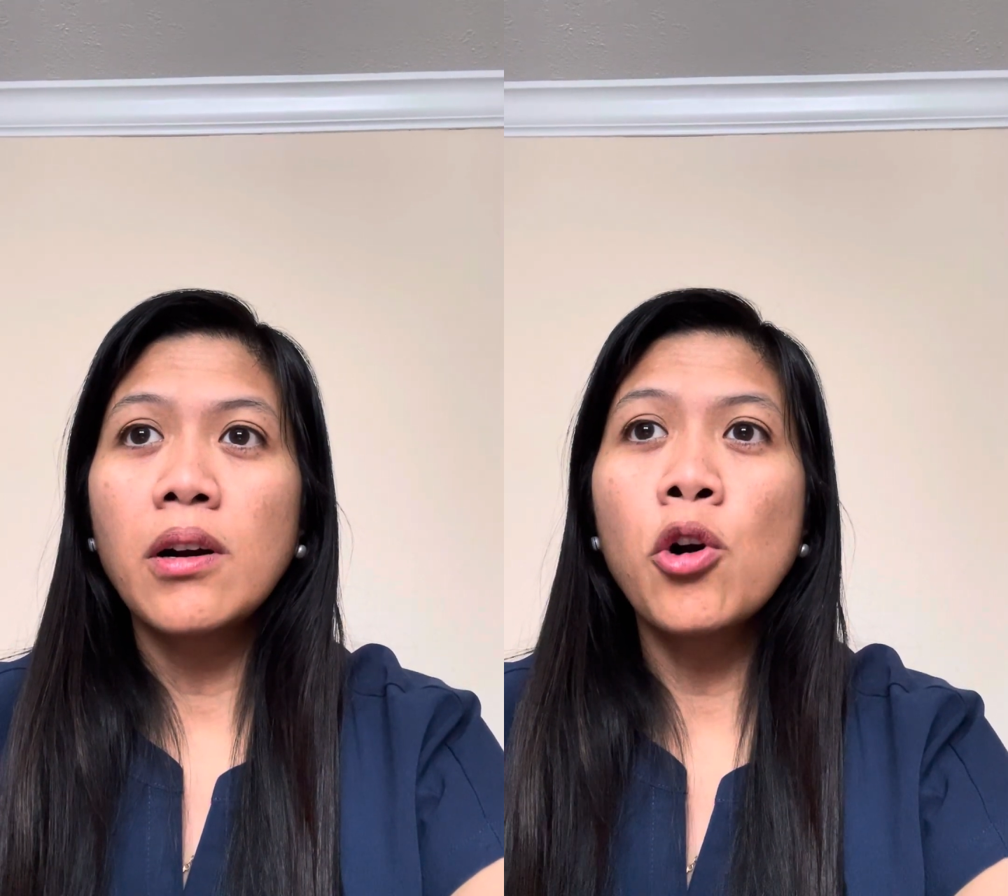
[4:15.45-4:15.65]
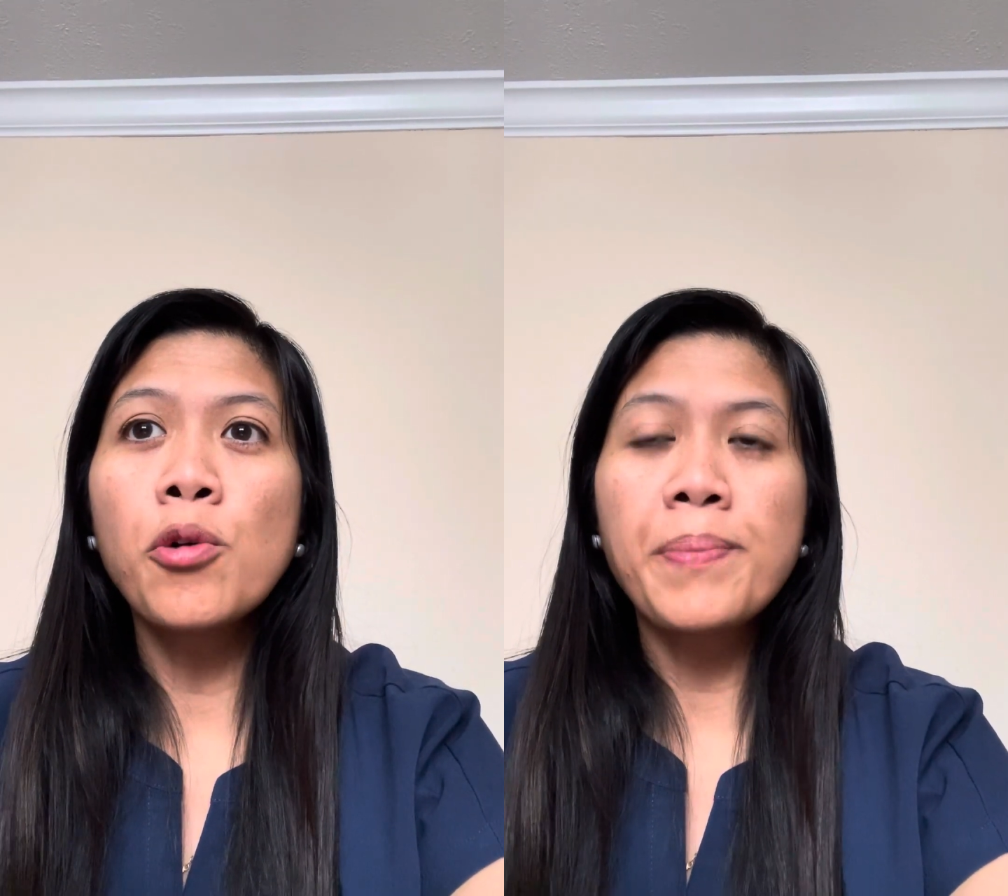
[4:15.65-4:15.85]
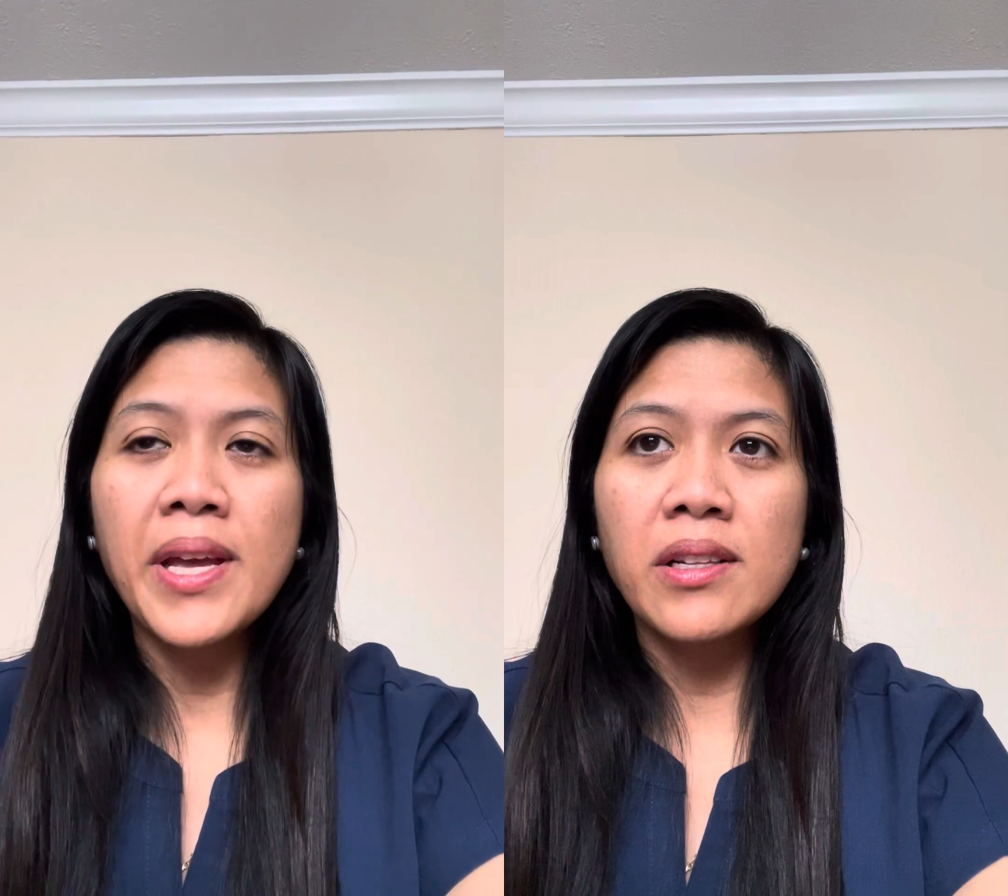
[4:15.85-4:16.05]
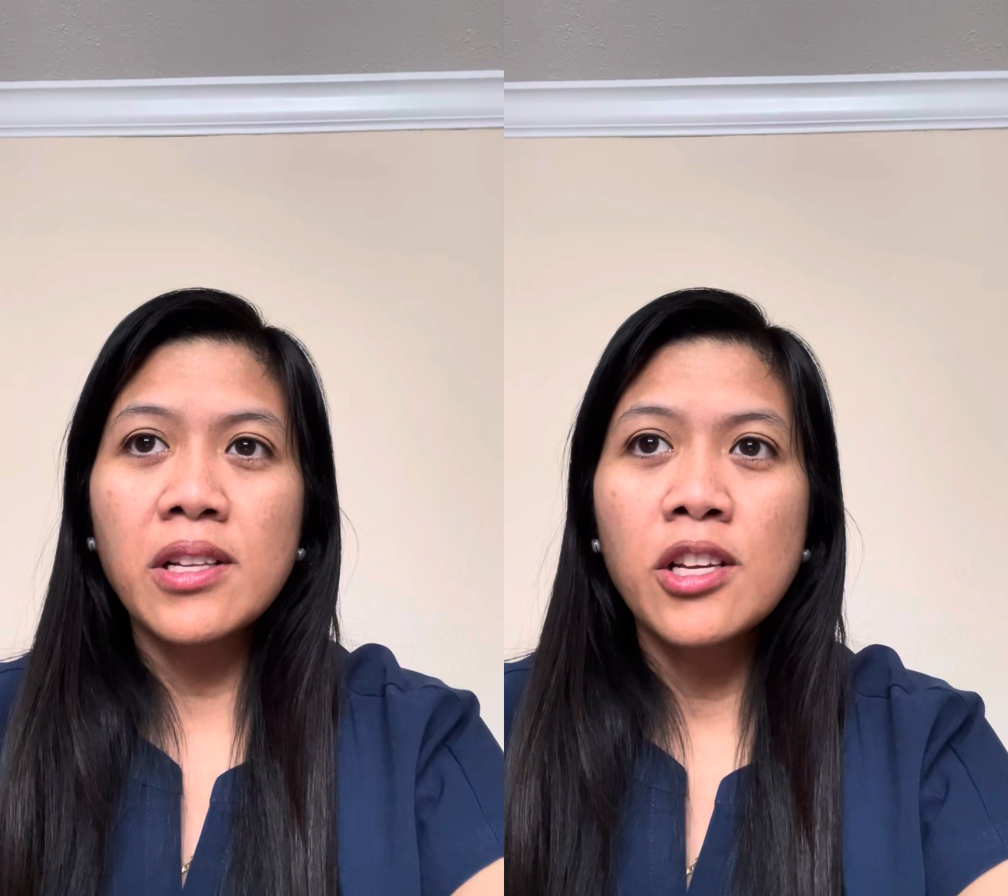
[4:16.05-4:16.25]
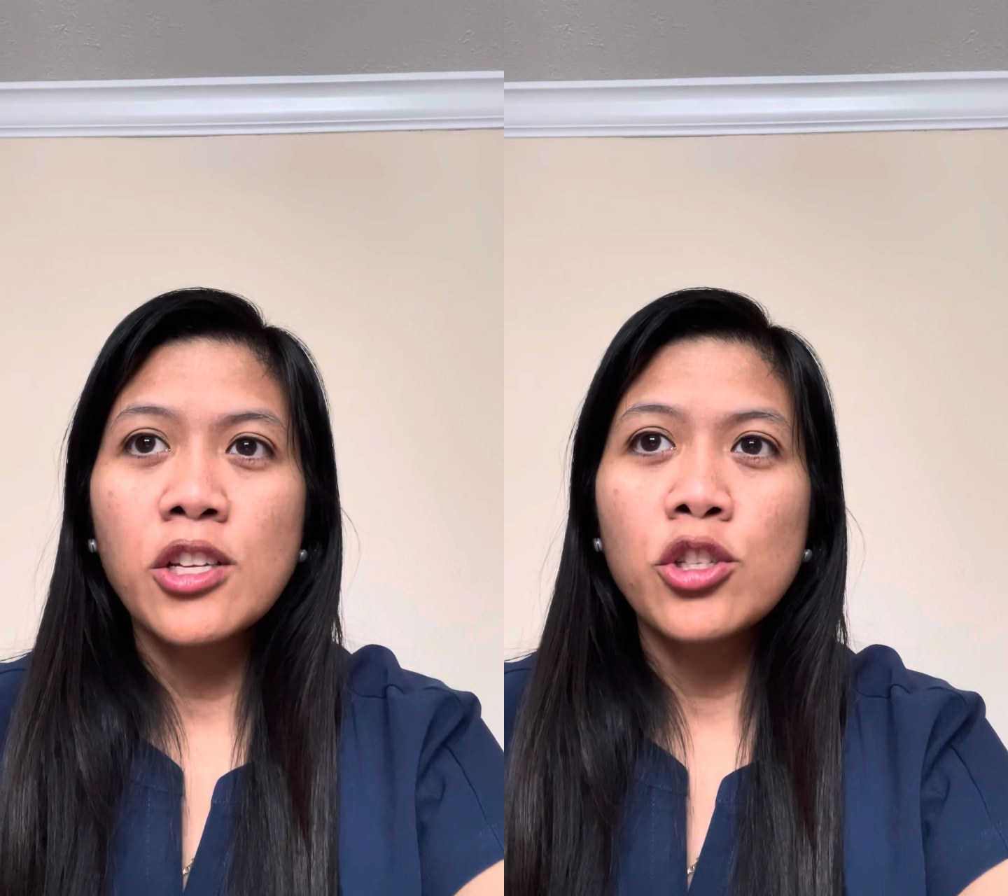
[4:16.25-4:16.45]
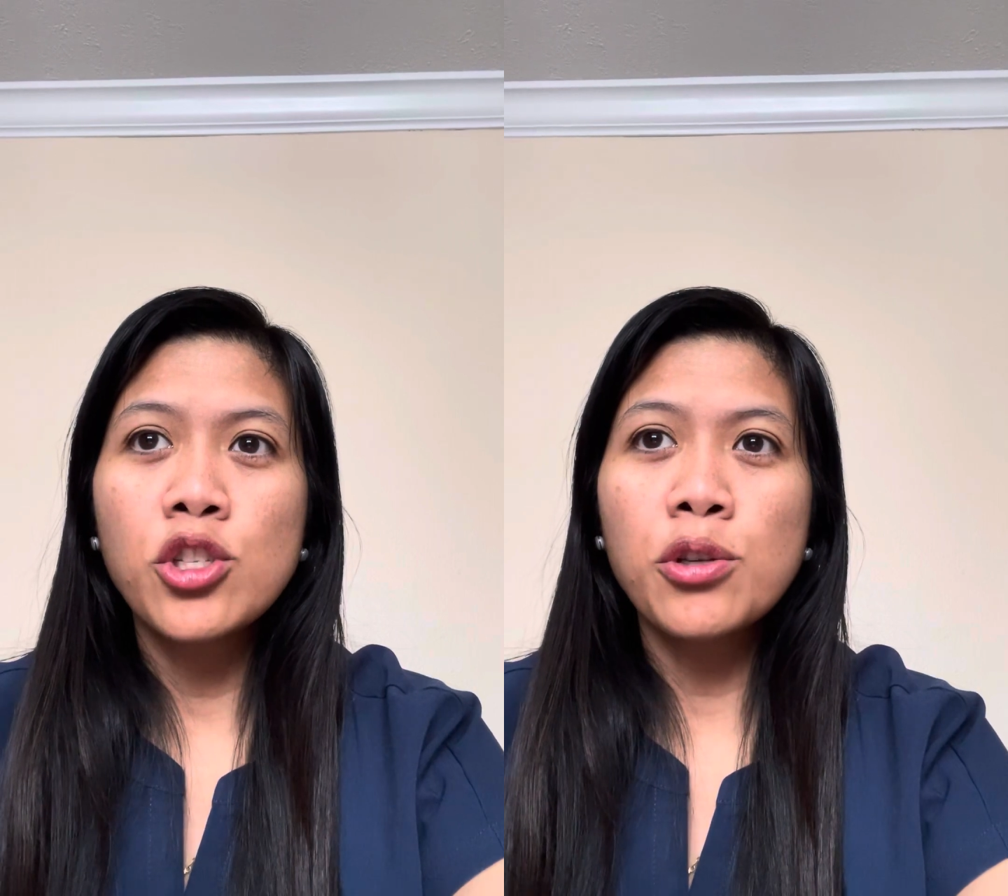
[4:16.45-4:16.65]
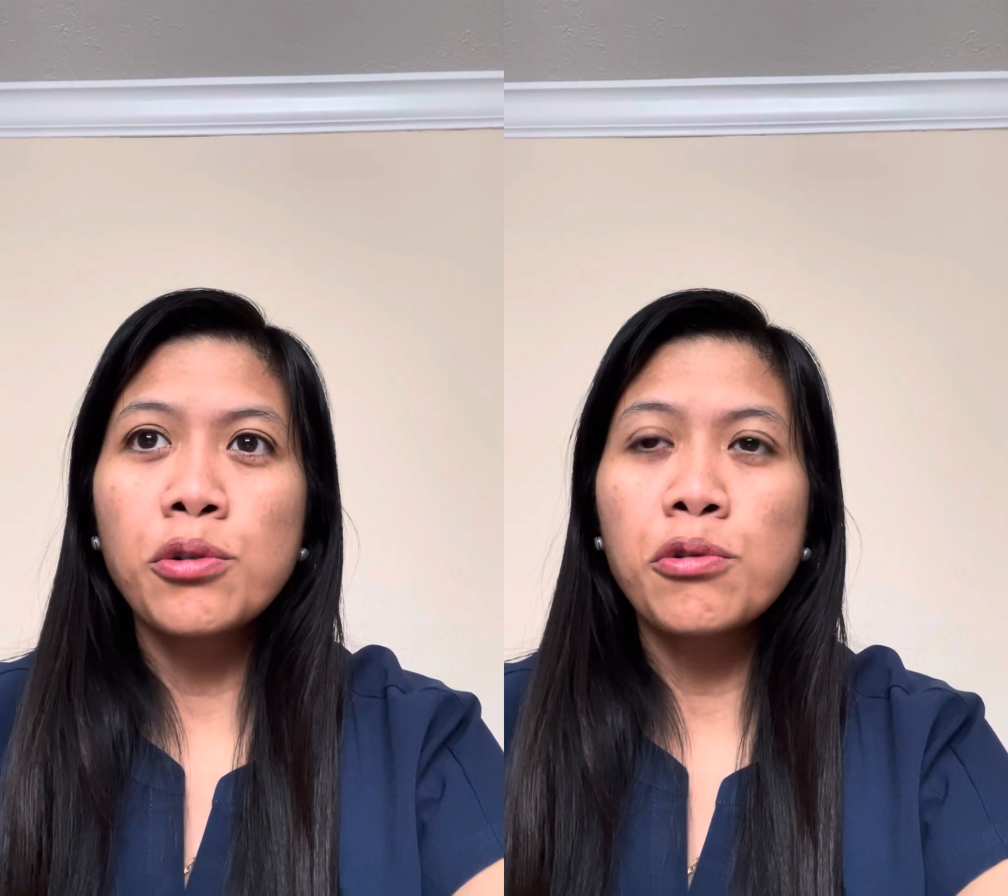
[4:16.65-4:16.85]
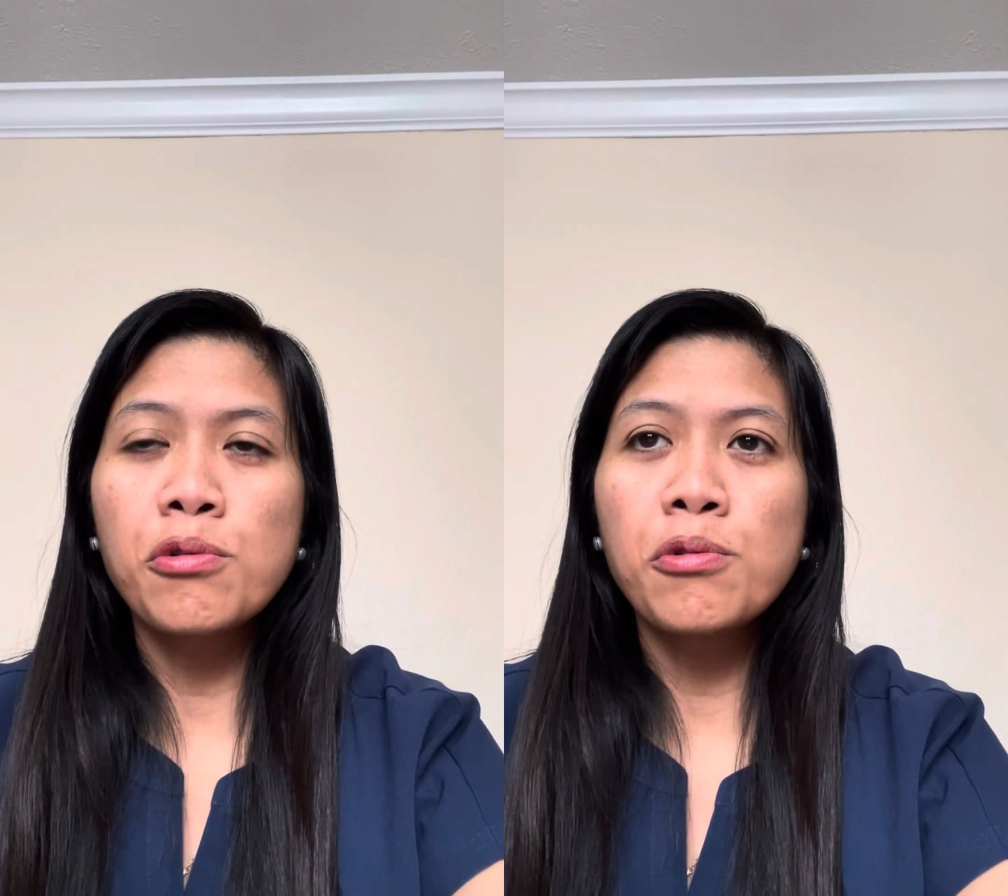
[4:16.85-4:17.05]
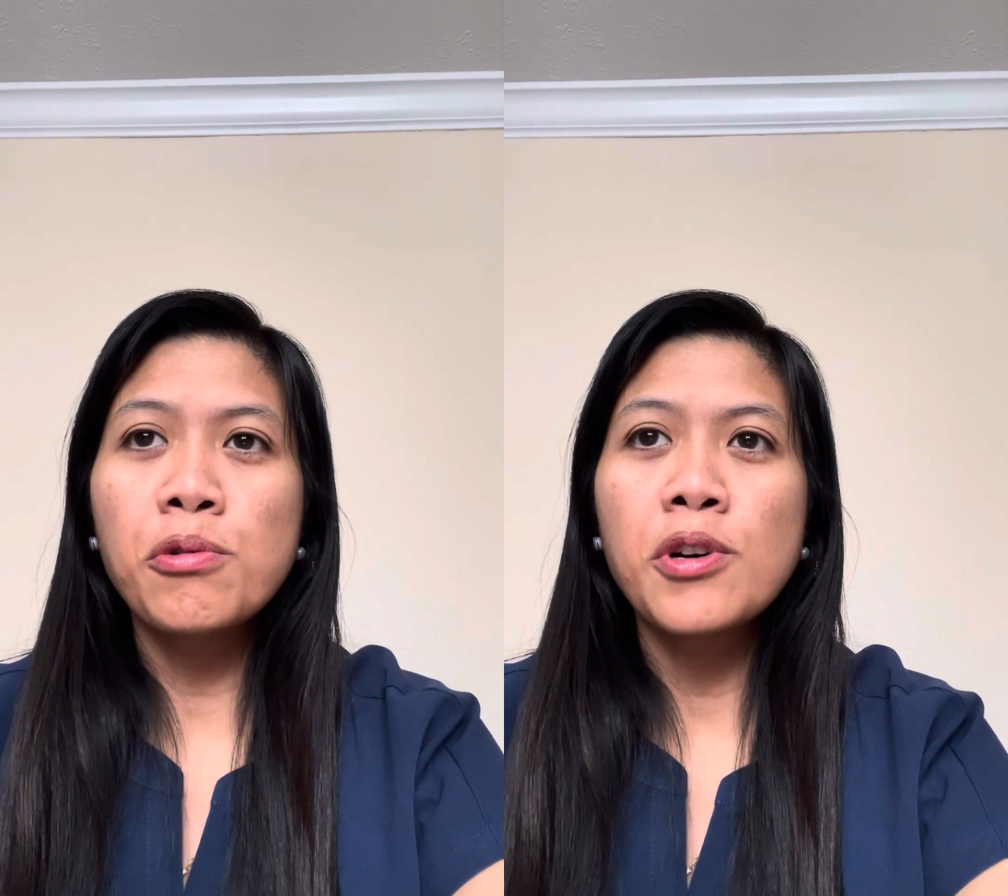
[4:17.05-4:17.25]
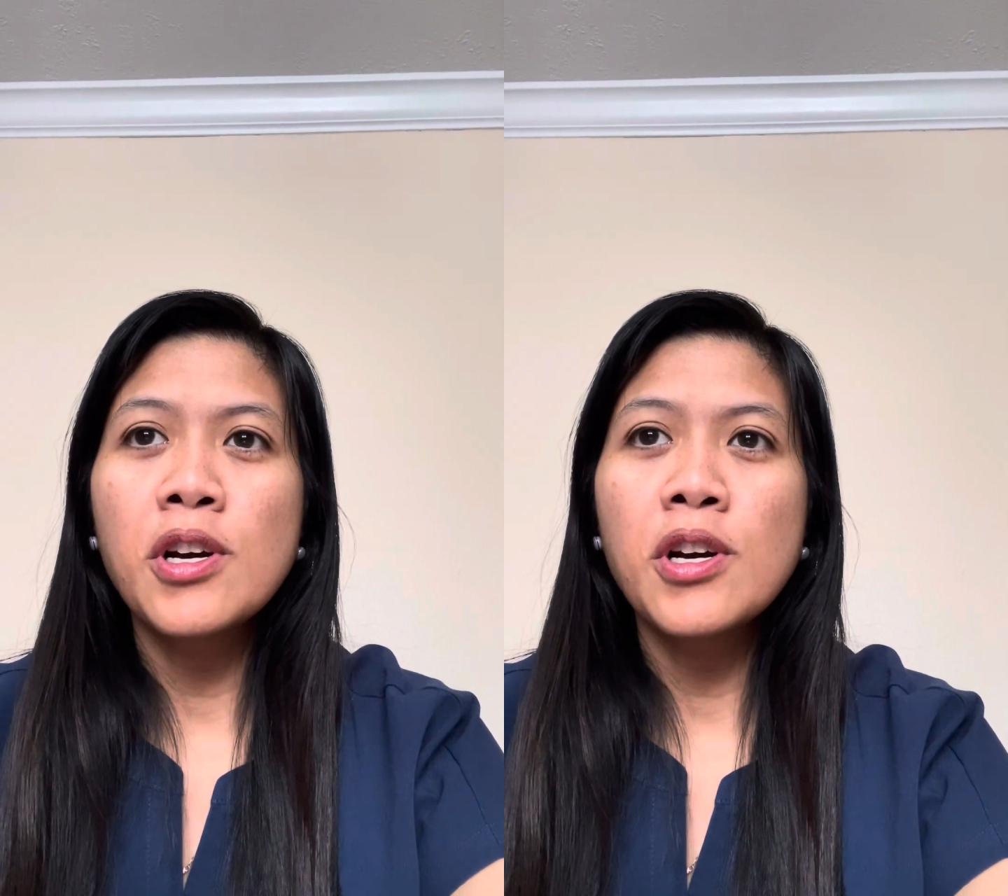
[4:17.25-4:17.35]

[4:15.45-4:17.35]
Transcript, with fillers: open to